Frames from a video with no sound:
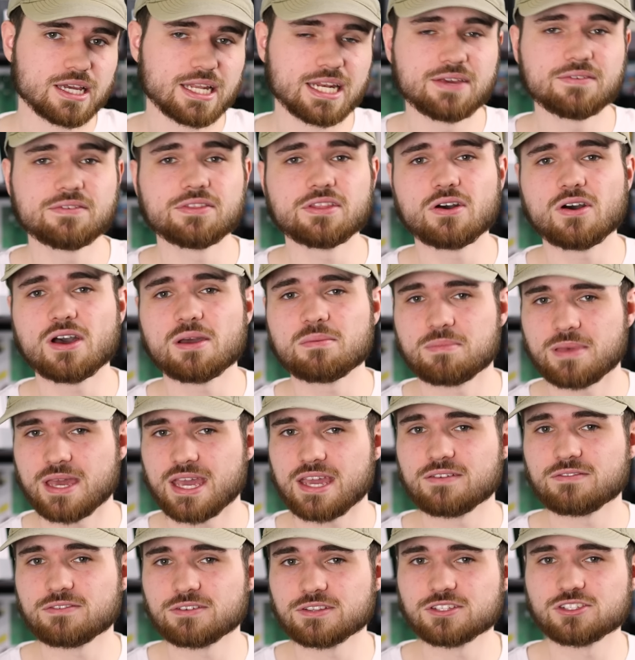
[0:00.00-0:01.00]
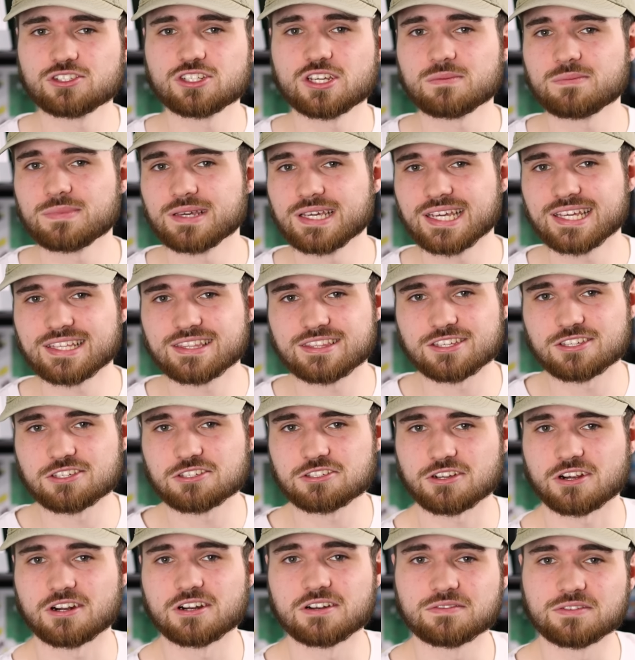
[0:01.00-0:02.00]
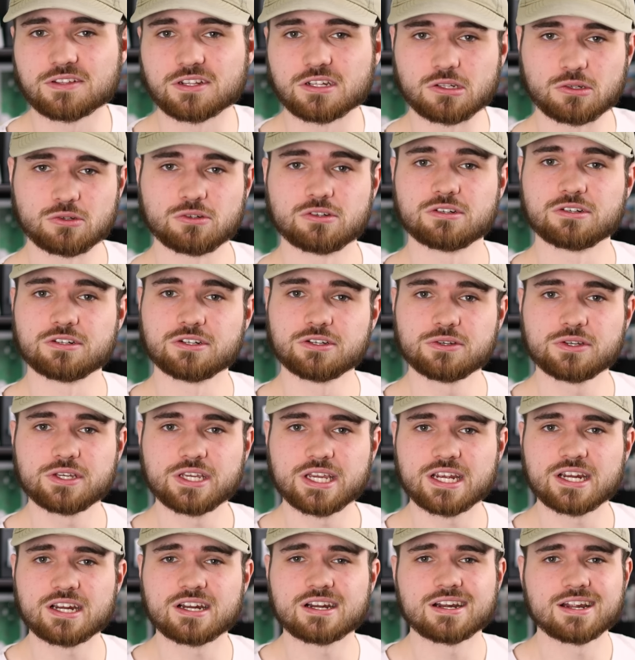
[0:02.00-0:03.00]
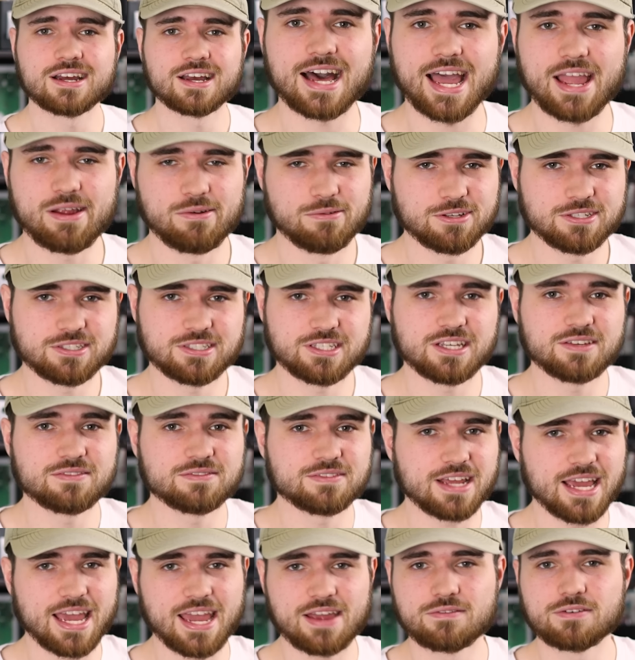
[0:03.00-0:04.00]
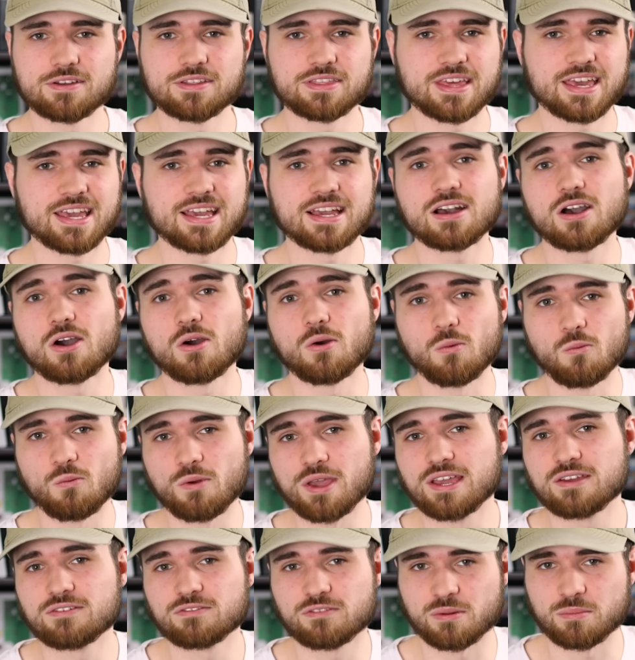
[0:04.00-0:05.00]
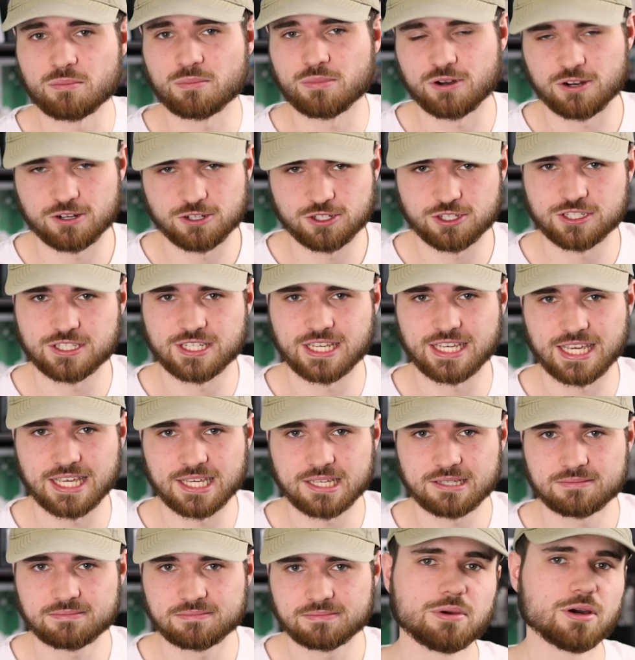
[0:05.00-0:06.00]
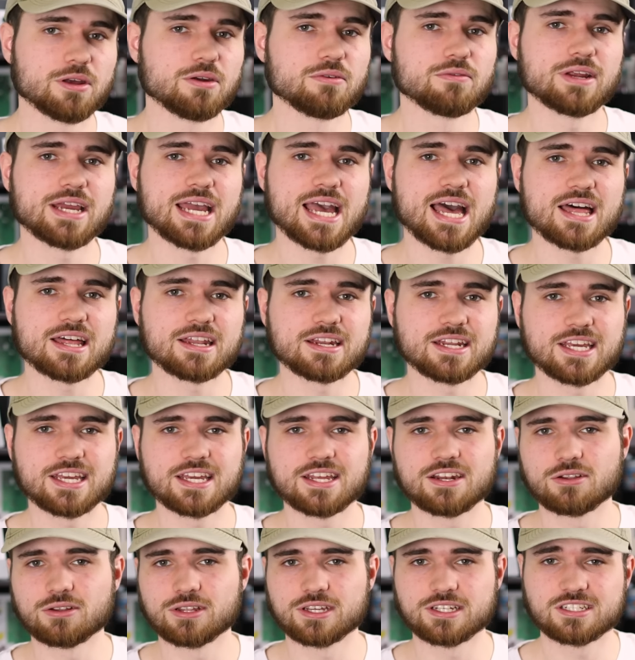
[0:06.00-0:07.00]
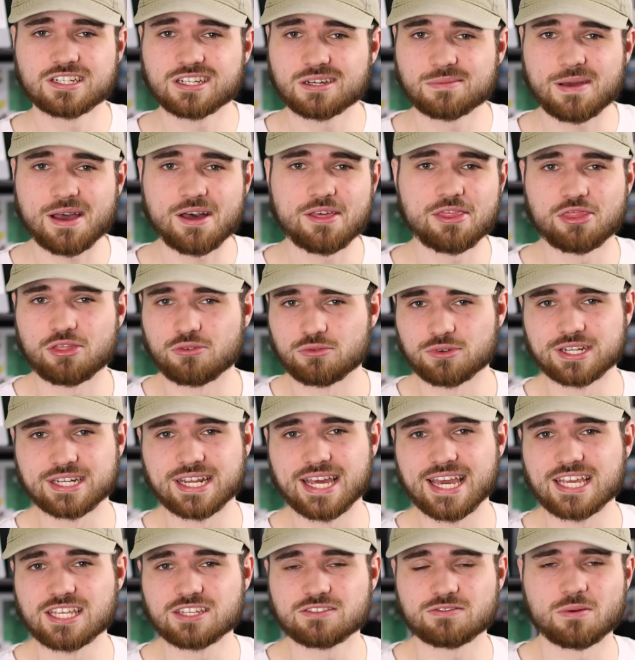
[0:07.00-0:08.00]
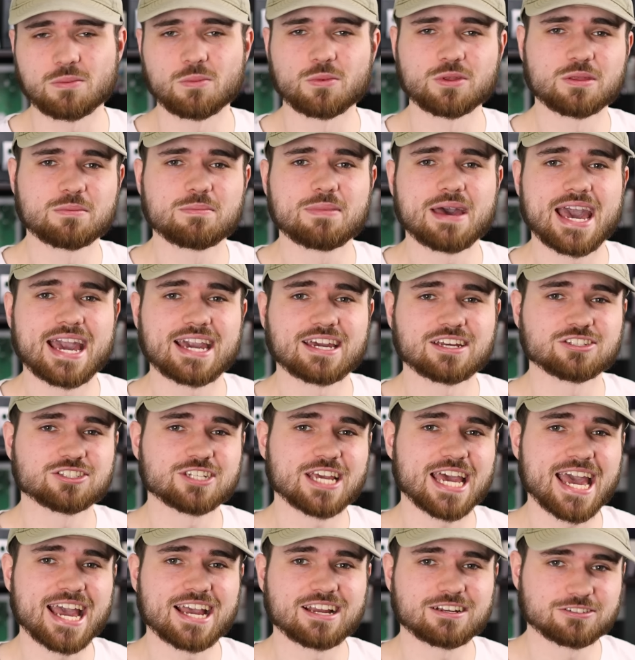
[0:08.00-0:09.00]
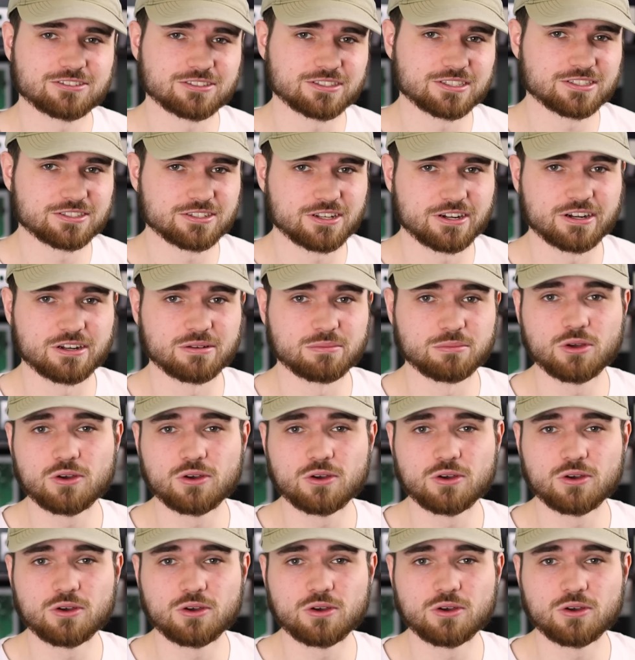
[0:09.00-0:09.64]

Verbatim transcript: And even though I paid for the shipping at the start of the Lunar New Year, I received everything a week from purchasing it, but in reality, it only took about three days from when the package actually started